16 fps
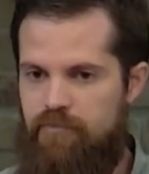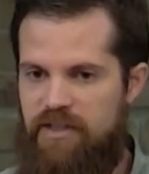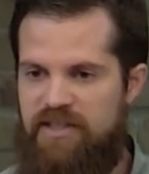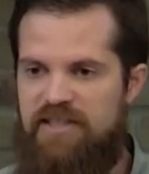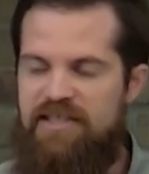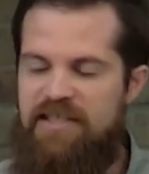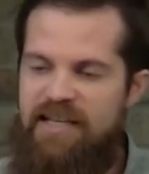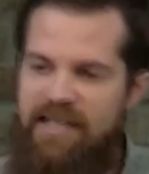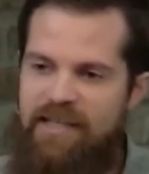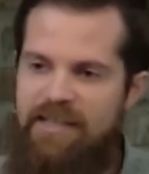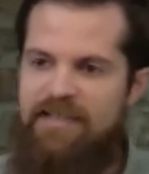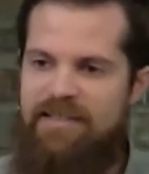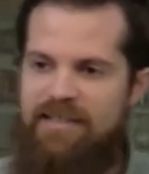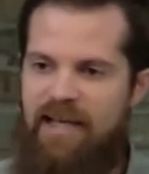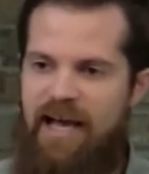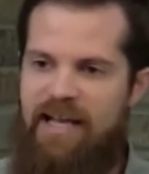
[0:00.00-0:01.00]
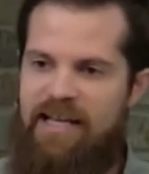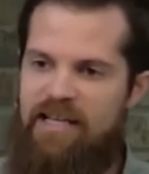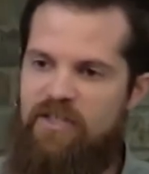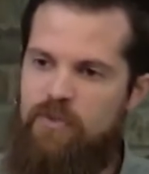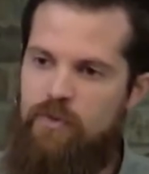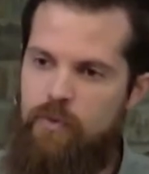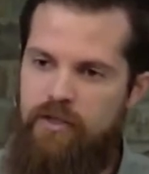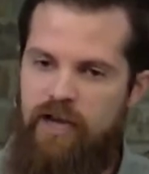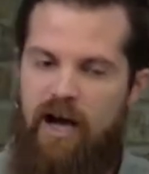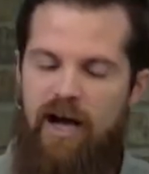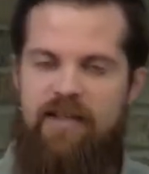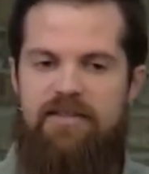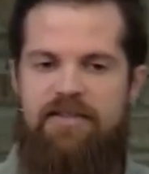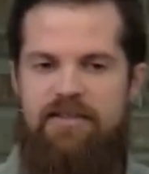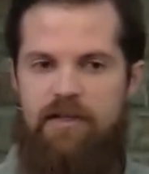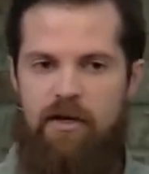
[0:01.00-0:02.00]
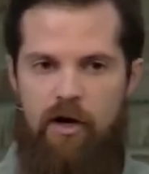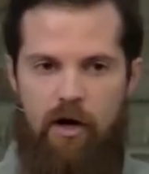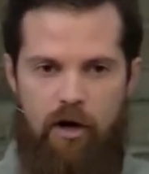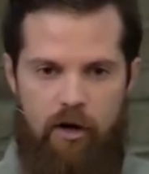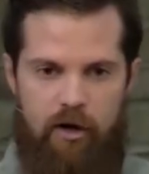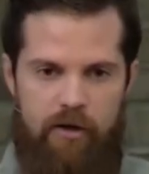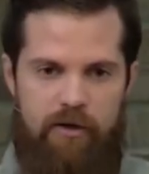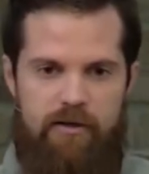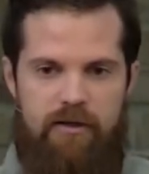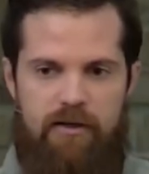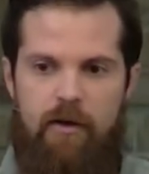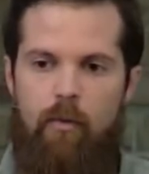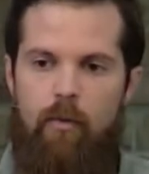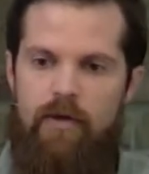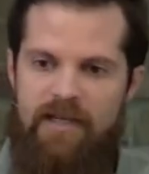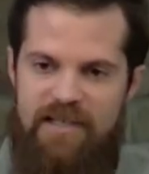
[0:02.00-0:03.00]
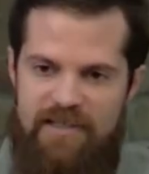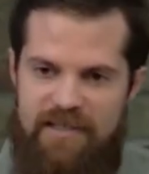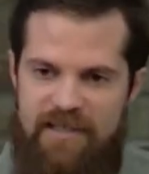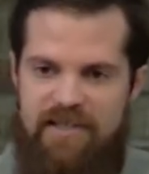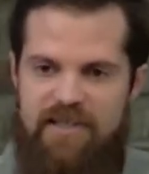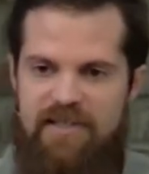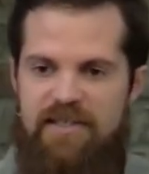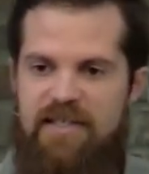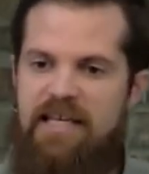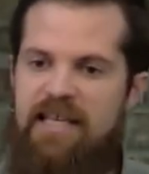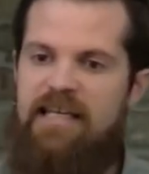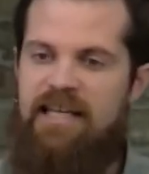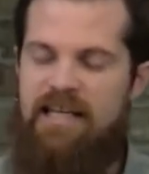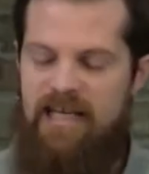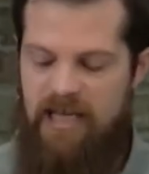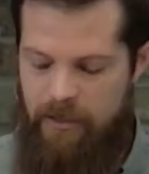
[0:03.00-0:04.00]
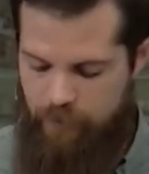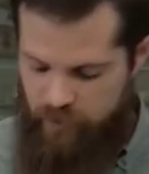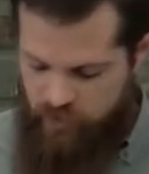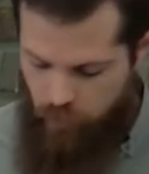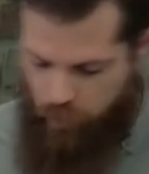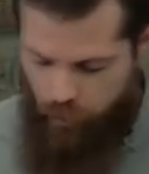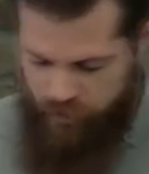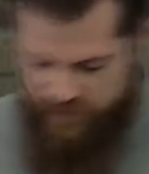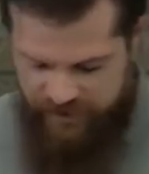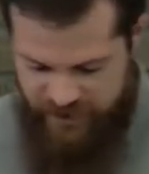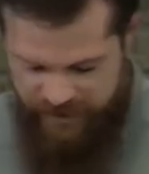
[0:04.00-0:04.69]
This is an insight into God's heart, what exists in him towards